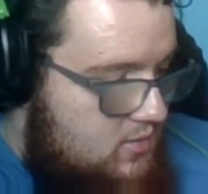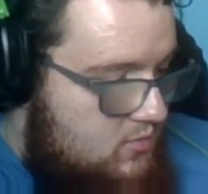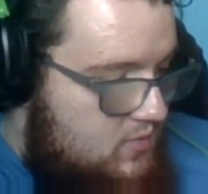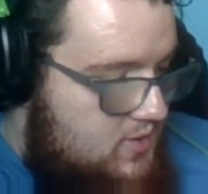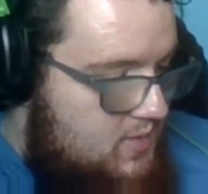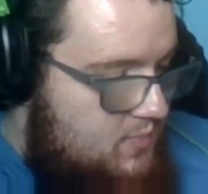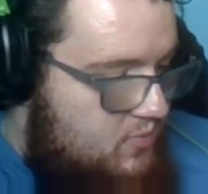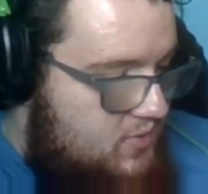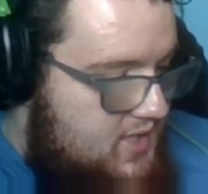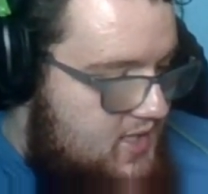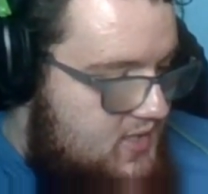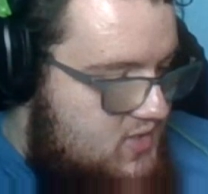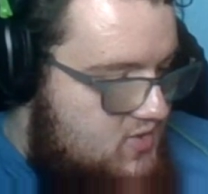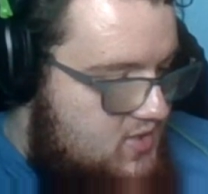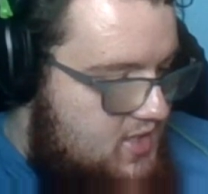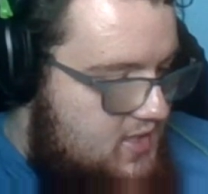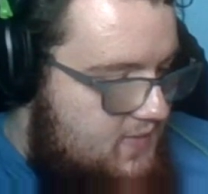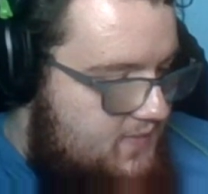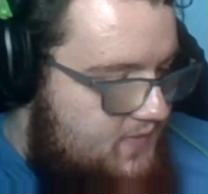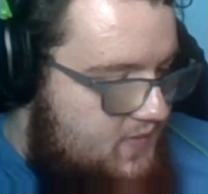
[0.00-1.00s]
WePlay
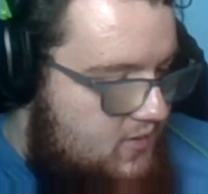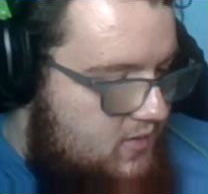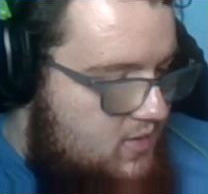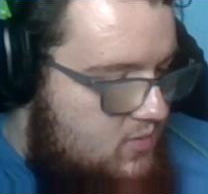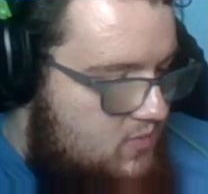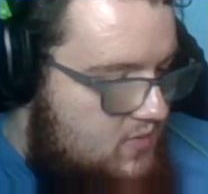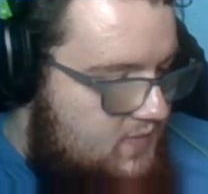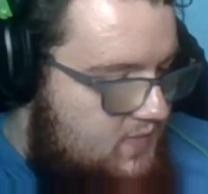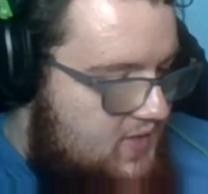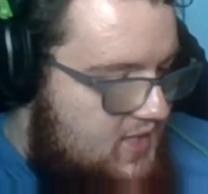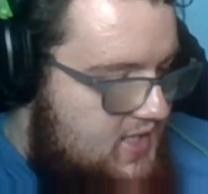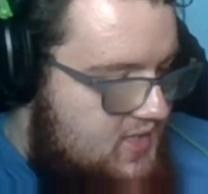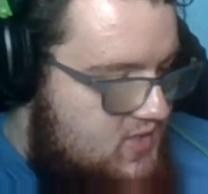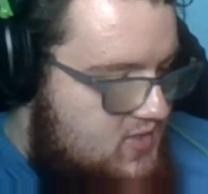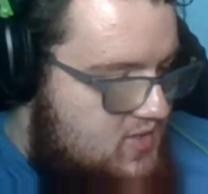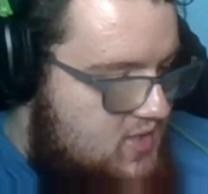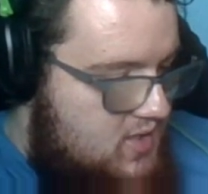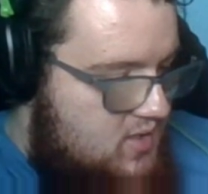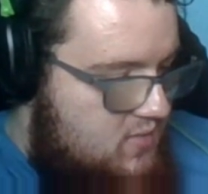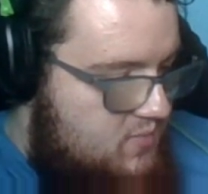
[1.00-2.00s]
is not affiliated with
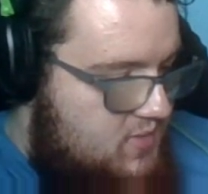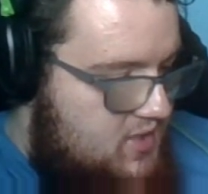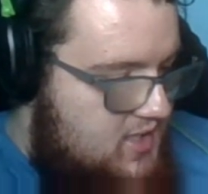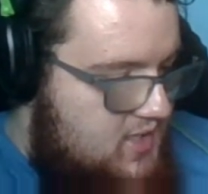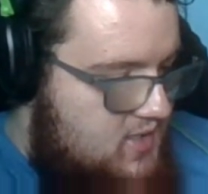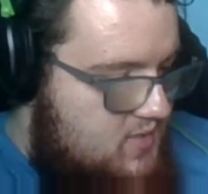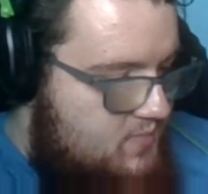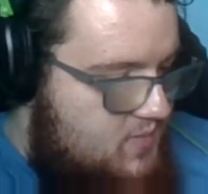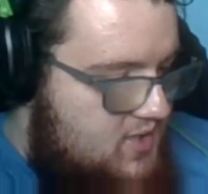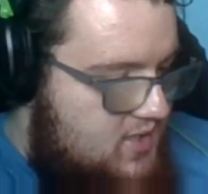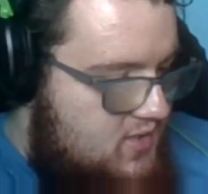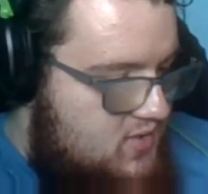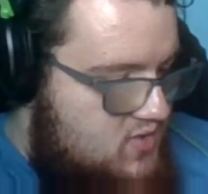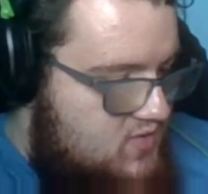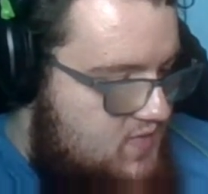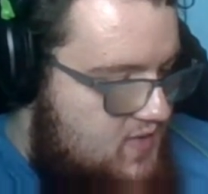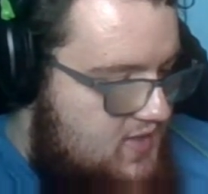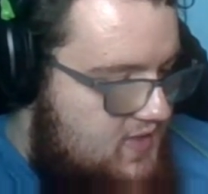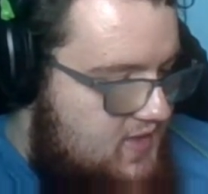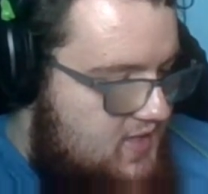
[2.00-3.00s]
ESL, but it
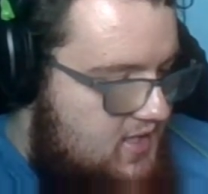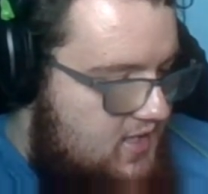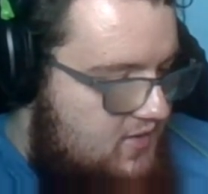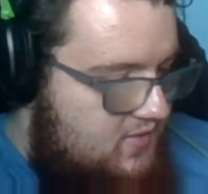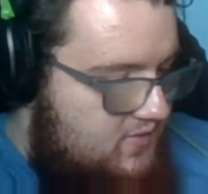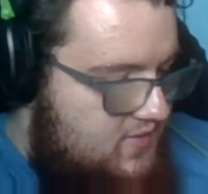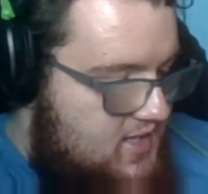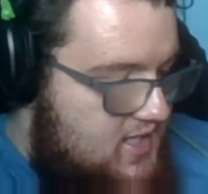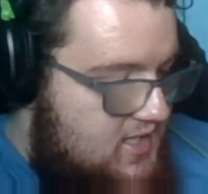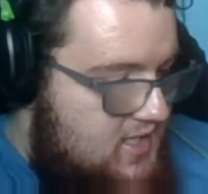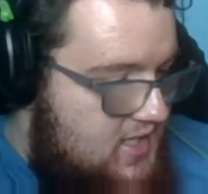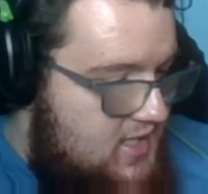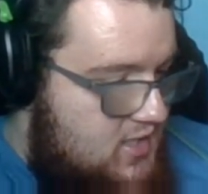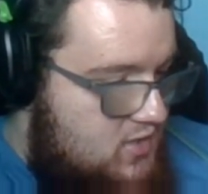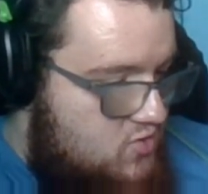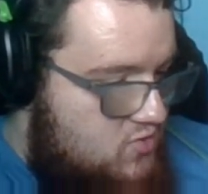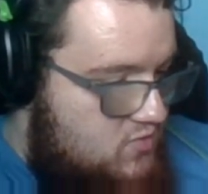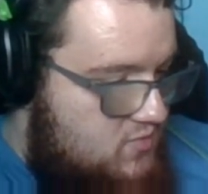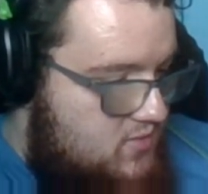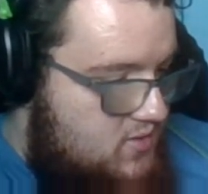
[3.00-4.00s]
appears that the line
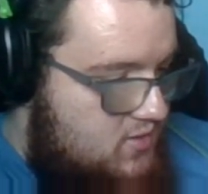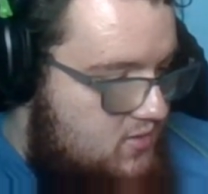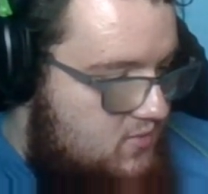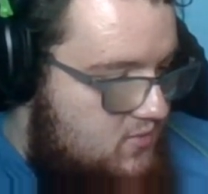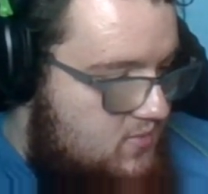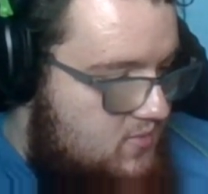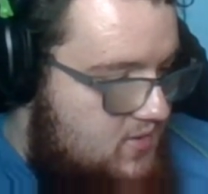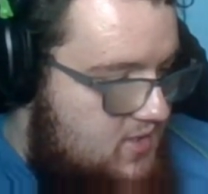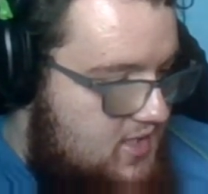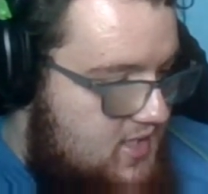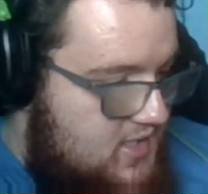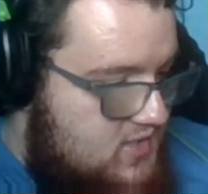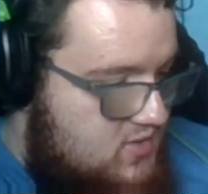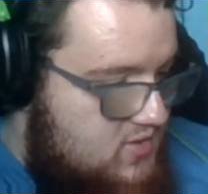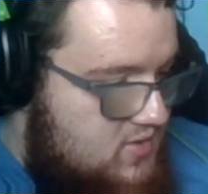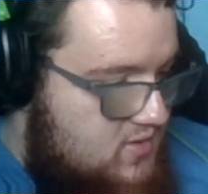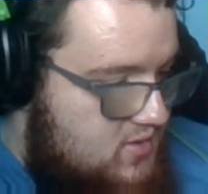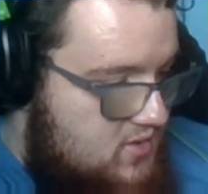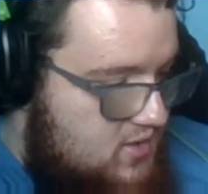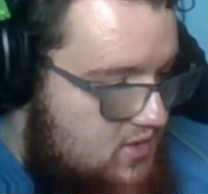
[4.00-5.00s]
it drew,
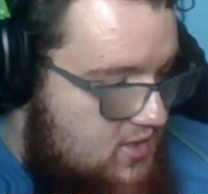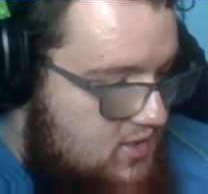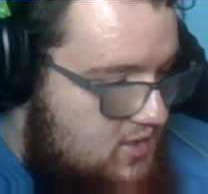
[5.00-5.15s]
its